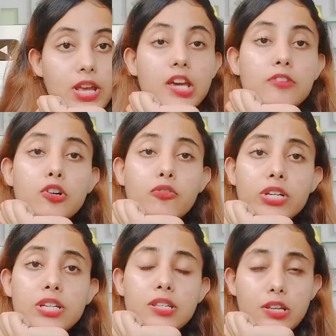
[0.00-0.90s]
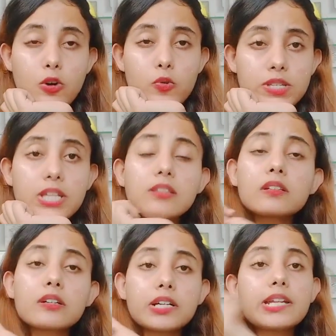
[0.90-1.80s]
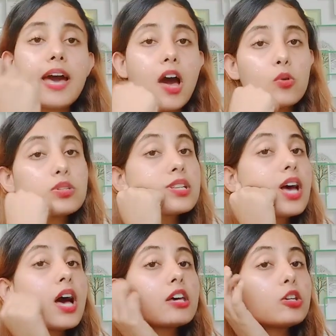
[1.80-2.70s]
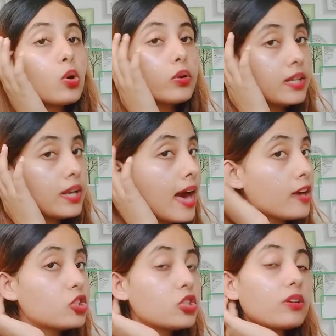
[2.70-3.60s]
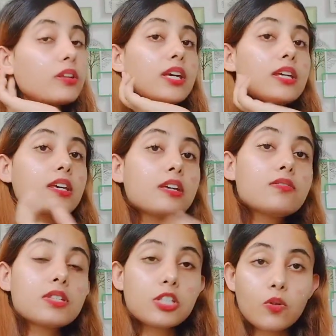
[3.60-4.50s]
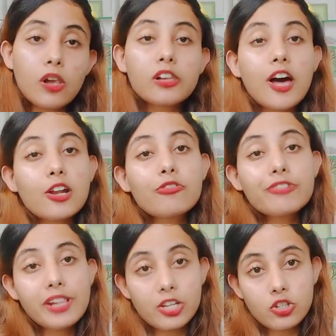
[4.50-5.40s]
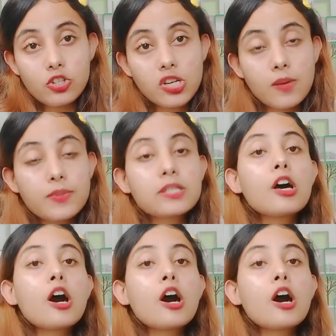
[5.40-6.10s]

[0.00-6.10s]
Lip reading: If your Venus goes in third house, it actually gives you a lot of relationships,